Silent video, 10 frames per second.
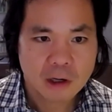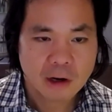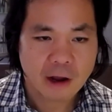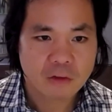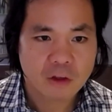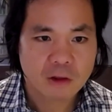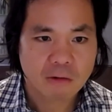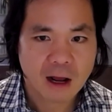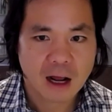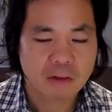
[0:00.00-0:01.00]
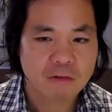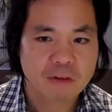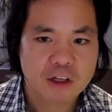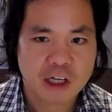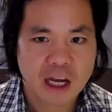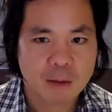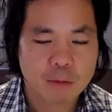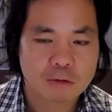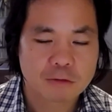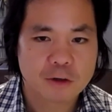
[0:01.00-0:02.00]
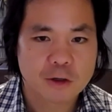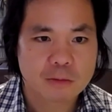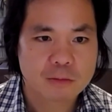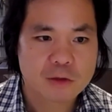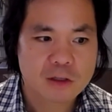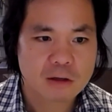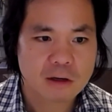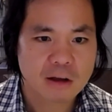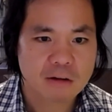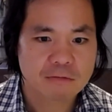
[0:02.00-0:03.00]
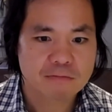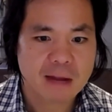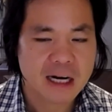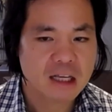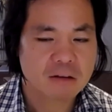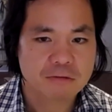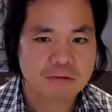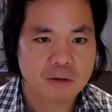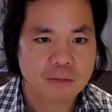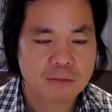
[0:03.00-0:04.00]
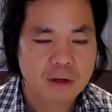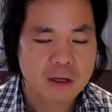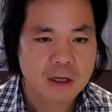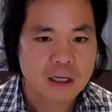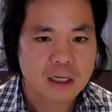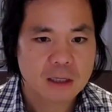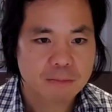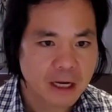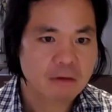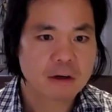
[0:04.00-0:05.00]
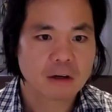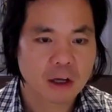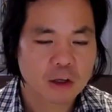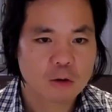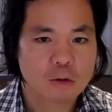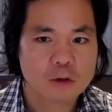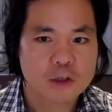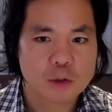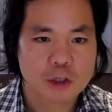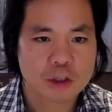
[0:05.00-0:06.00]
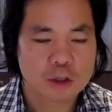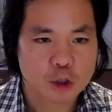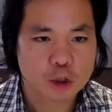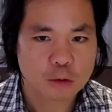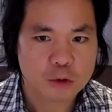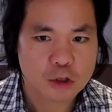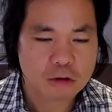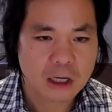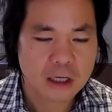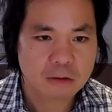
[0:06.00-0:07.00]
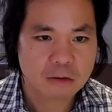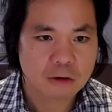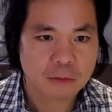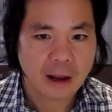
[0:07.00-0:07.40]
and then there are other venture capital firms that have money from a parent like yours, which is Insurance Australia Group,